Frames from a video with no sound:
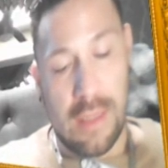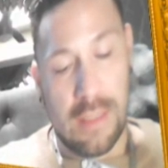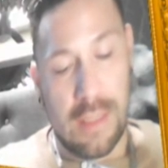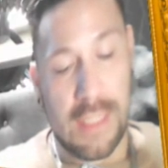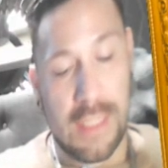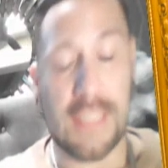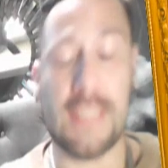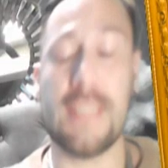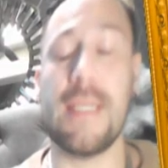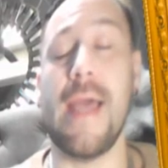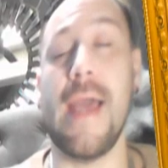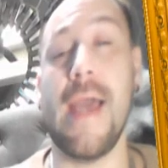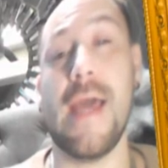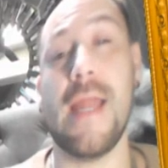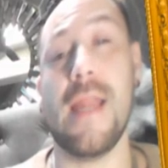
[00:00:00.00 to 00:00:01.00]
This is the
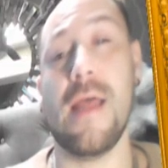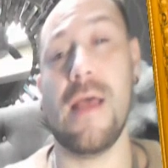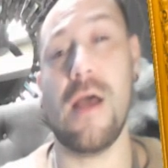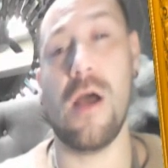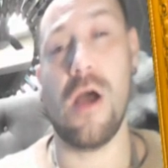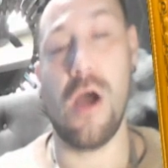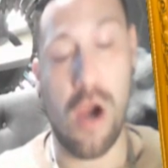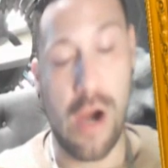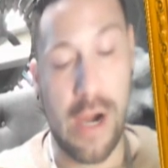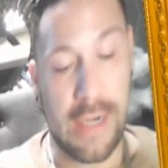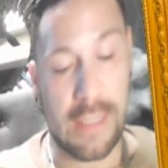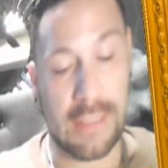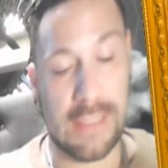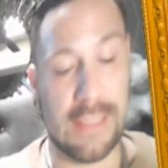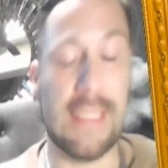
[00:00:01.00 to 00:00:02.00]
Head
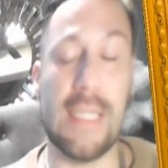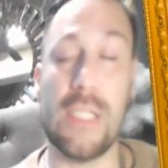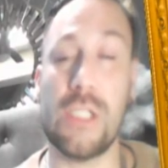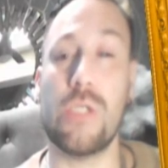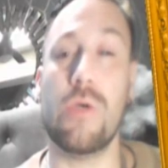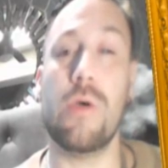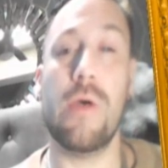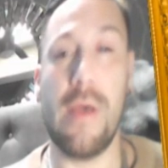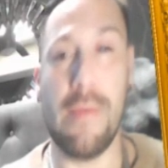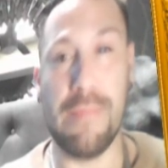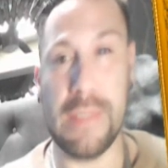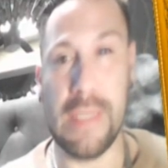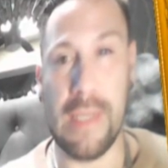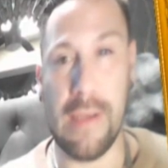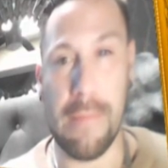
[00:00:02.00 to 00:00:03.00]
Art Stencil
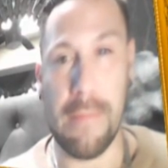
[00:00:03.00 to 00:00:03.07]
update.